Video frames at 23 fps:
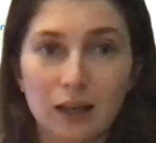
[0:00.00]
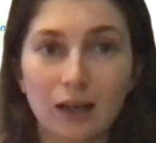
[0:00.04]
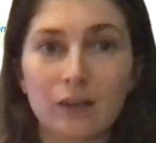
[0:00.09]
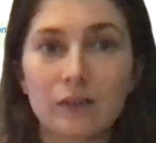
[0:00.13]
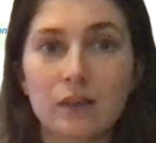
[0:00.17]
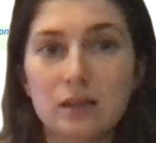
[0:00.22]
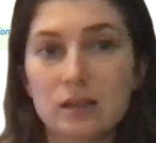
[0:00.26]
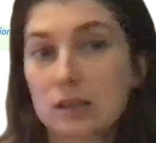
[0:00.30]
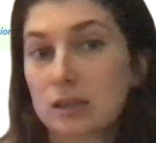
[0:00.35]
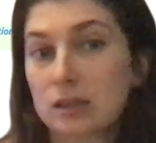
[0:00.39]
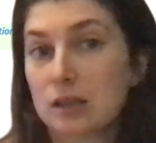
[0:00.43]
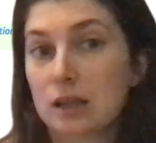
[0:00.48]
And
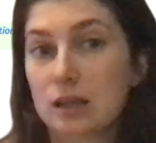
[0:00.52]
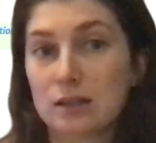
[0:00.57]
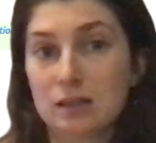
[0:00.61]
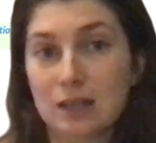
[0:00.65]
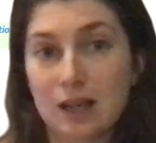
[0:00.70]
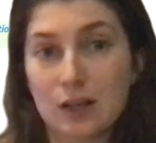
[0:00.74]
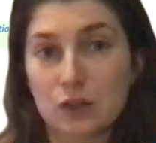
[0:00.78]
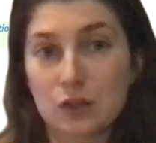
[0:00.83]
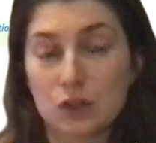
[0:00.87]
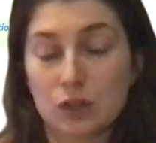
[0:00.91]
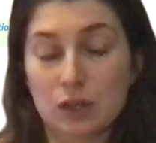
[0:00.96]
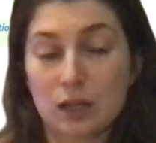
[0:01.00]
this is
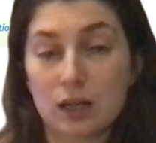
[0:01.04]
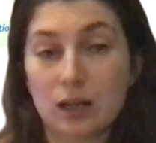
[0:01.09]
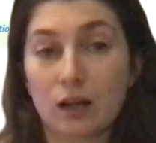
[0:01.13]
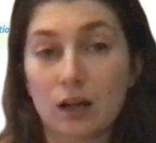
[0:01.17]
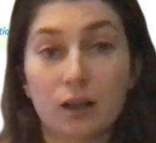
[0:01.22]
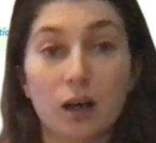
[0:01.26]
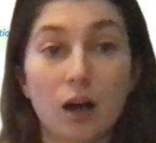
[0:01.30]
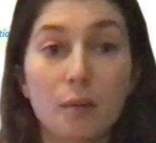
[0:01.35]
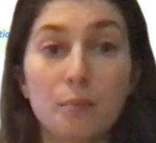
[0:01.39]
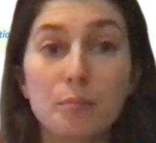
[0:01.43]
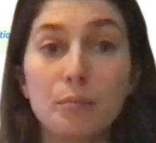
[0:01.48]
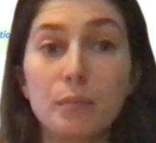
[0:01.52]
essentially like
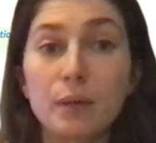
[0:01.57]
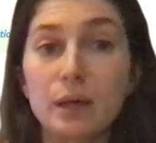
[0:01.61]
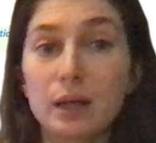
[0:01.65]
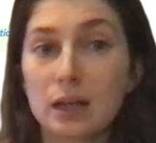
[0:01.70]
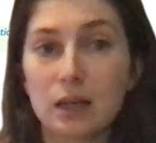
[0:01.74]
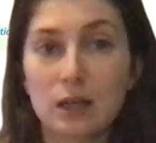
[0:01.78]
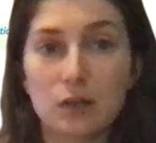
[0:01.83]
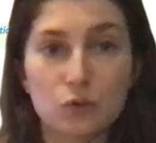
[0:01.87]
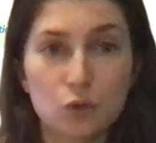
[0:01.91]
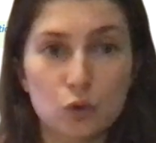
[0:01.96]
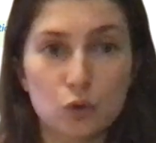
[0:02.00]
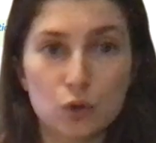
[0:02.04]
our mini
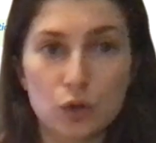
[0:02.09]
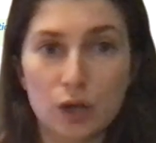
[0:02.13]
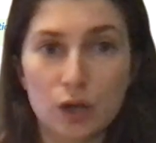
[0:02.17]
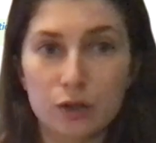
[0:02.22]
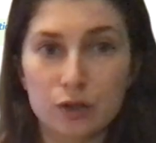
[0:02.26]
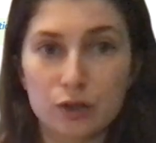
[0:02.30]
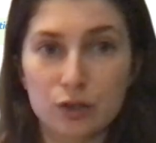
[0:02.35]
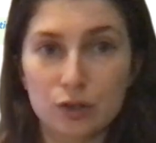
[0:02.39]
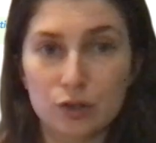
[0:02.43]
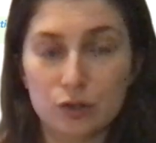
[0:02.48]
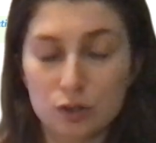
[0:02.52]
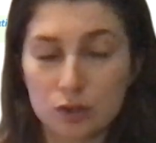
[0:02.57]

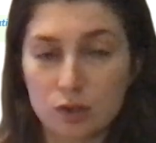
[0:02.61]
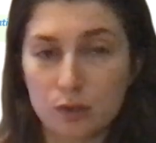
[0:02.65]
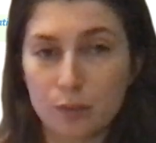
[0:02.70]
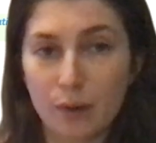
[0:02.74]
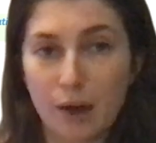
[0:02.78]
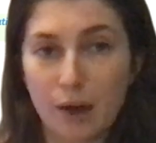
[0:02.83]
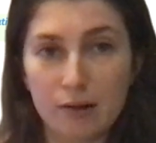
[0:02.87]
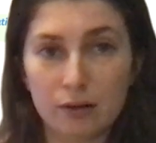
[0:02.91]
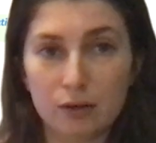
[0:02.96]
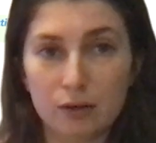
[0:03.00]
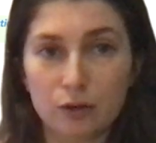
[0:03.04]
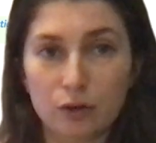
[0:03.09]
introduction to the
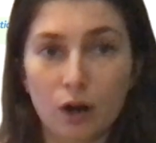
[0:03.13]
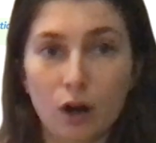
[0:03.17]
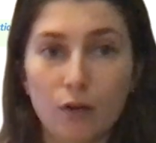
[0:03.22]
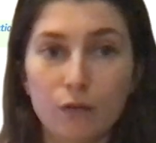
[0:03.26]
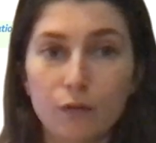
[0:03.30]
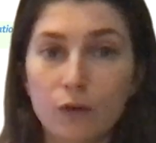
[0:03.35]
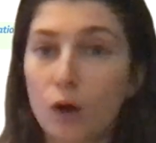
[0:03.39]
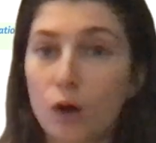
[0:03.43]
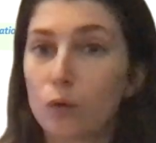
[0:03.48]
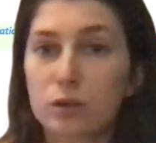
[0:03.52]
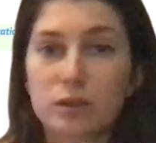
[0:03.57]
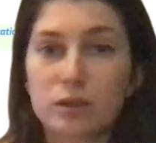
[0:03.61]
paragraph
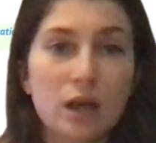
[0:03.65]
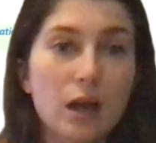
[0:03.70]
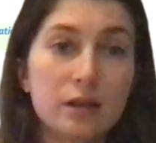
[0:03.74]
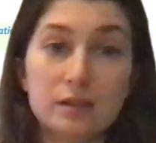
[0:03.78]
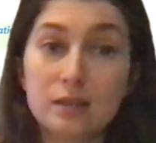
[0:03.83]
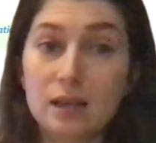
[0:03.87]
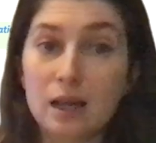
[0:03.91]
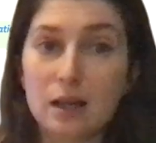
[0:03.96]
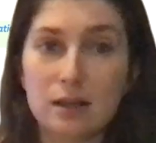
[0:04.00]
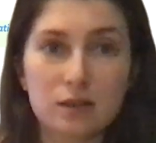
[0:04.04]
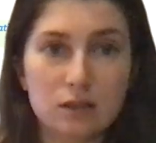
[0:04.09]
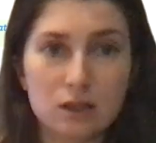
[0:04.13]
or a
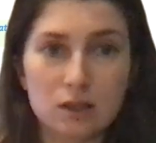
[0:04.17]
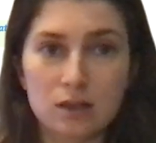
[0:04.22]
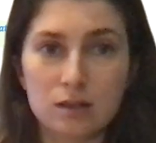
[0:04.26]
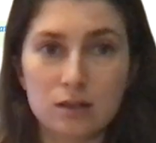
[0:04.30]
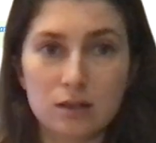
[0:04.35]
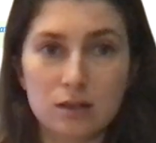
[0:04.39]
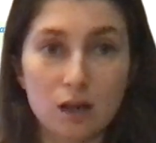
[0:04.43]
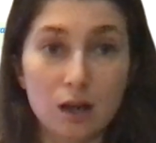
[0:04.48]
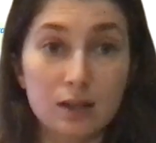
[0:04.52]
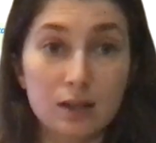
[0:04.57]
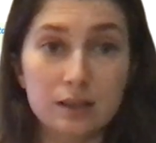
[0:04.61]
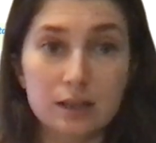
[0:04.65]
sentence.
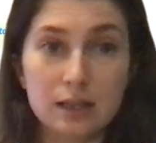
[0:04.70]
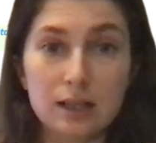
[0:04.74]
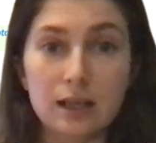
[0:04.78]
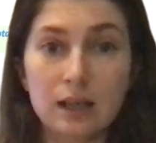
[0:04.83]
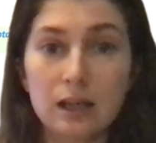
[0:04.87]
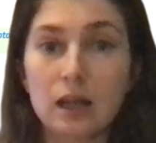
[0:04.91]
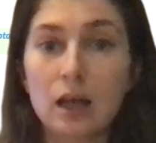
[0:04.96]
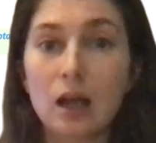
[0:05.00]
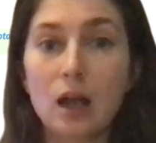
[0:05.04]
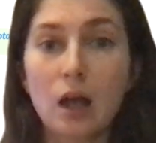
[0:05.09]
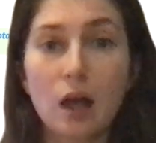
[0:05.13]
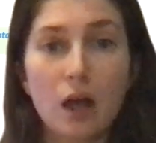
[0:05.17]

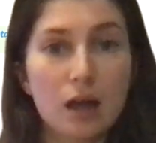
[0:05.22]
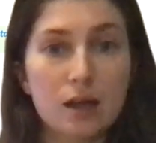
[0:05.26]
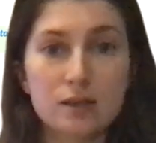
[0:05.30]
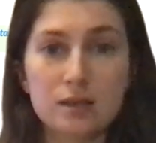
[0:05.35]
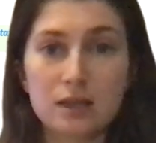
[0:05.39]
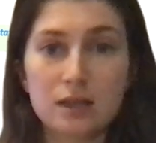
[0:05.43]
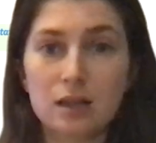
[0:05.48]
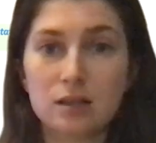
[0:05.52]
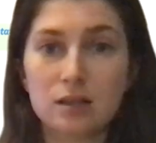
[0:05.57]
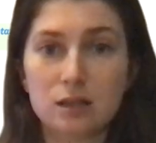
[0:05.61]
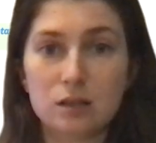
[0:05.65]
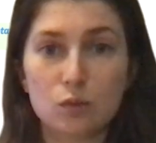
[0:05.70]
Ideally, a
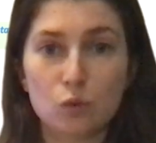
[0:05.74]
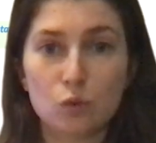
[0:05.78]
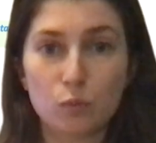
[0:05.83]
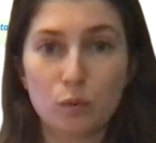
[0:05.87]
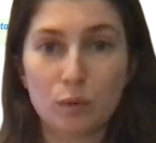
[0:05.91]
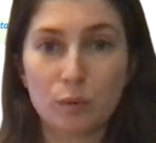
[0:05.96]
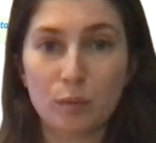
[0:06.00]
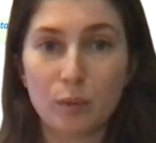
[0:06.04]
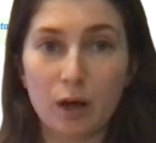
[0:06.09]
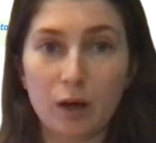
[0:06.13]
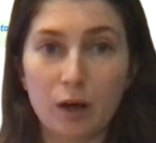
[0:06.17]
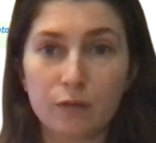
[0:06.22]
sentence would be
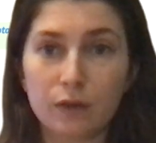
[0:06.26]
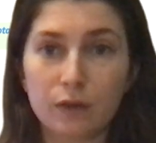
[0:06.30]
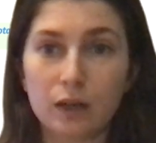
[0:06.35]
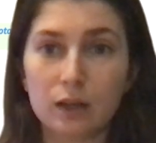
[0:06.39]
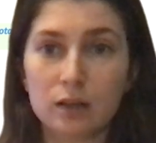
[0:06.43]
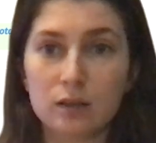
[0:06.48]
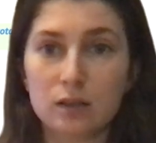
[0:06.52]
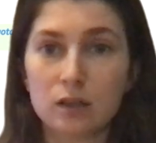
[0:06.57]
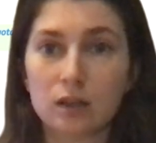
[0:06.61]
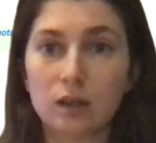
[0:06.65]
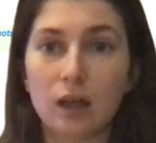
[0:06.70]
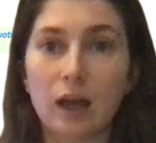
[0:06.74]
perfect,
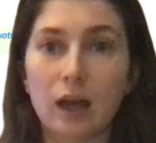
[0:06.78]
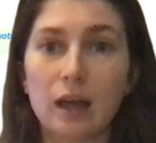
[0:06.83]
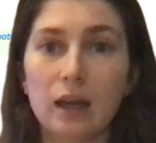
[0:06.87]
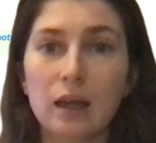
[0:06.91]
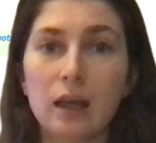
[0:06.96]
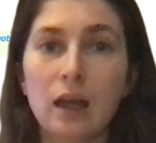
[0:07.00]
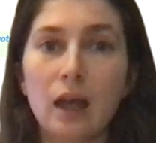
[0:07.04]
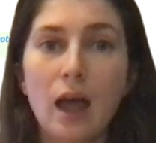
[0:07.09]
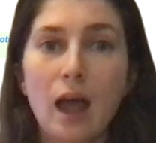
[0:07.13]
okay?